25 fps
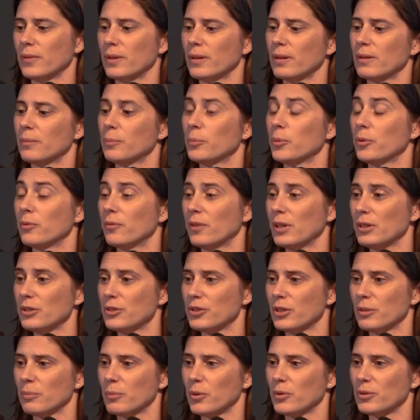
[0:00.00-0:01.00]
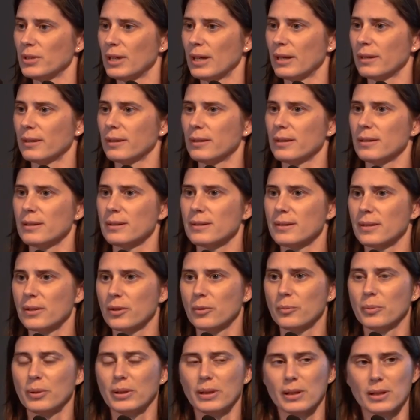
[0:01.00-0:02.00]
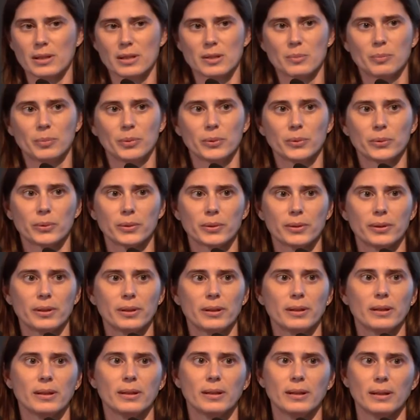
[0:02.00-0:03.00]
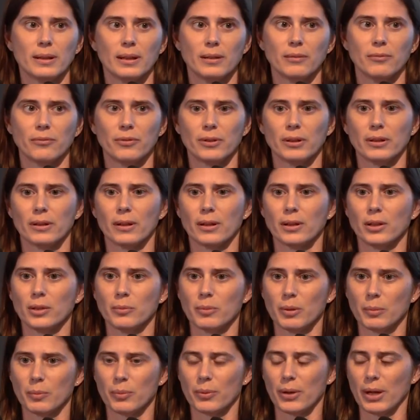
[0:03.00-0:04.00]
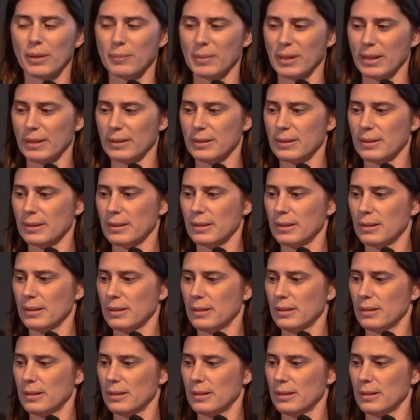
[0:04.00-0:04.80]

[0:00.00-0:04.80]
the prevention modalities that are being explored in infant non-human primates.